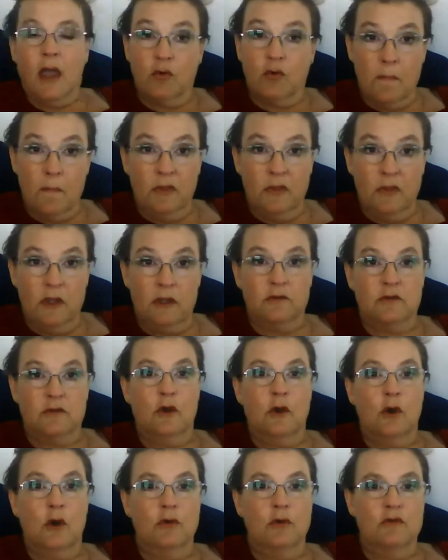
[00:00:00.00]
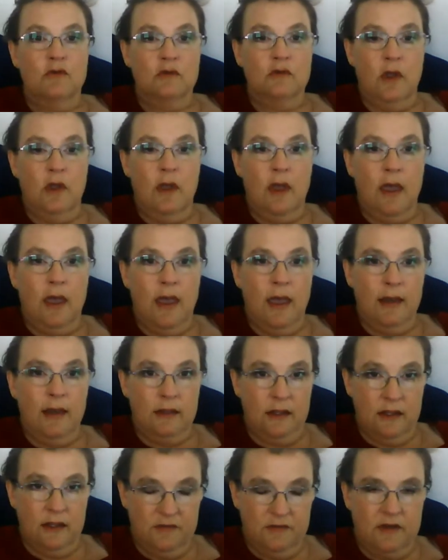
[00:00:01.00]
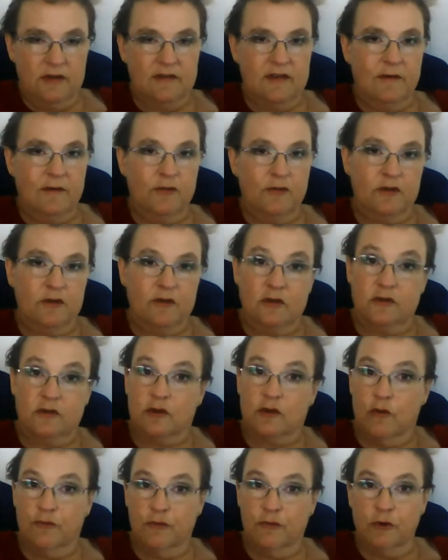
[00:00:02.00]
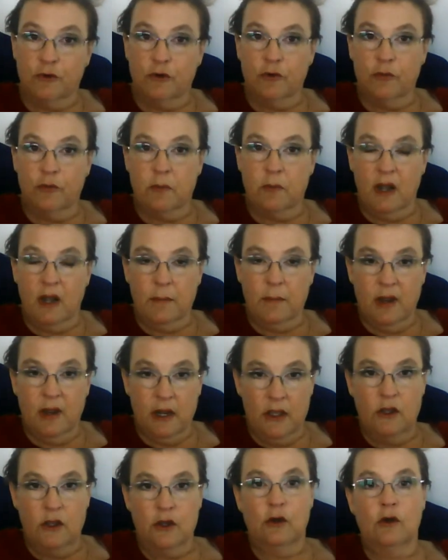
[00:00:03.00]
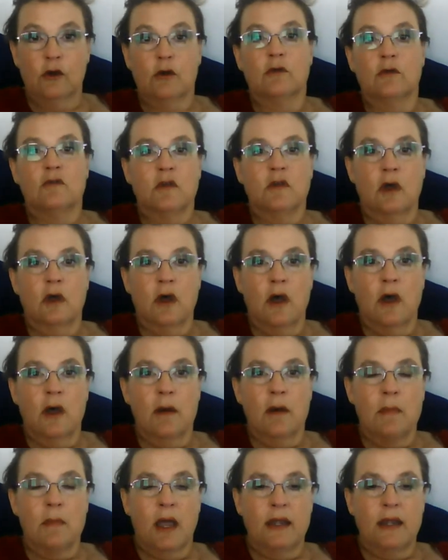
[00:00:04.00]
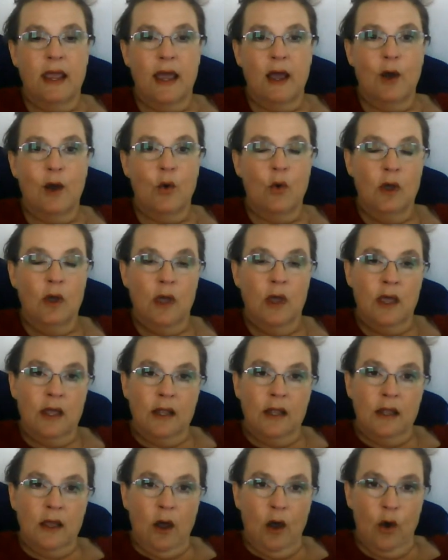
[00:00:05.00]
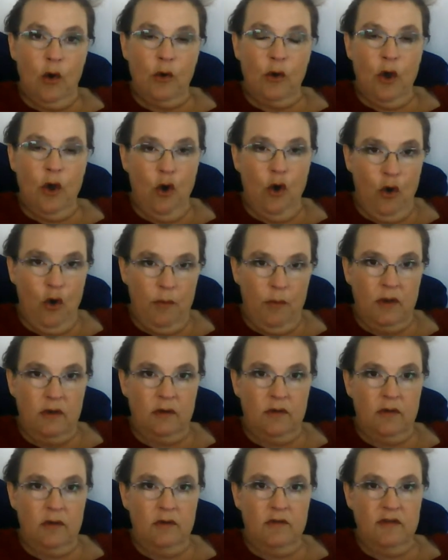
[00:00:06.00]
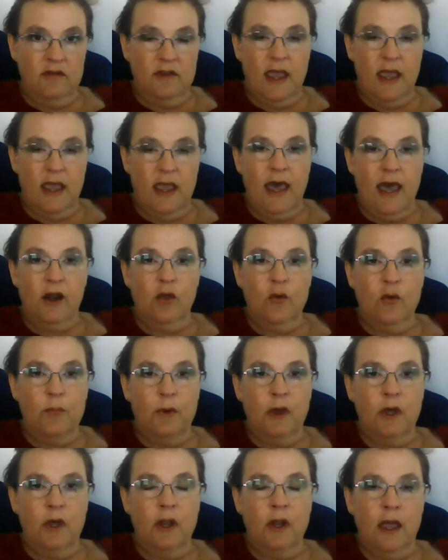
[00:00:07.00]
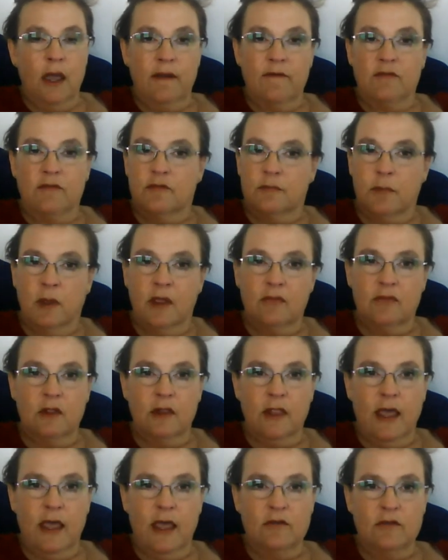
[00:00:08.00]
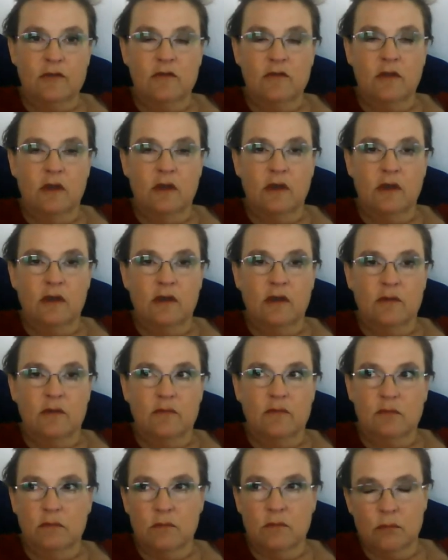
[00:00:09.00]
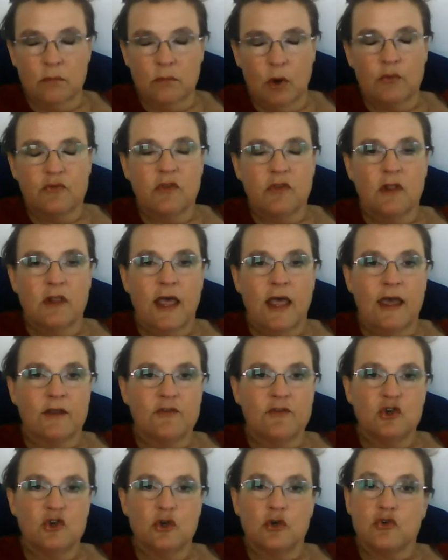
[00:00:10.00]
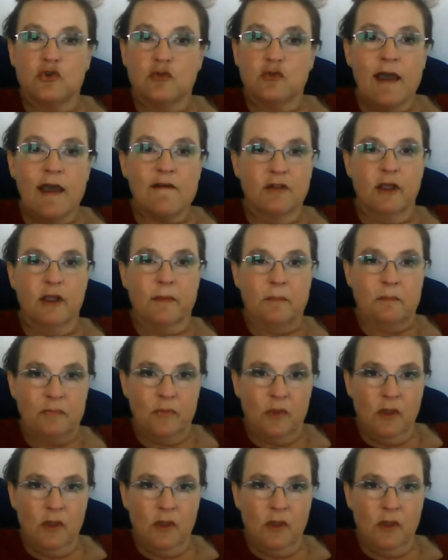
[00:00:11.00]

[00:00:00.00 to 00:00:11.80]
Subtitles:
grew up on the East Coast and lived in San Francisco for many, many years. I now own a home in Seattle, but I spent the most of the last year traveling.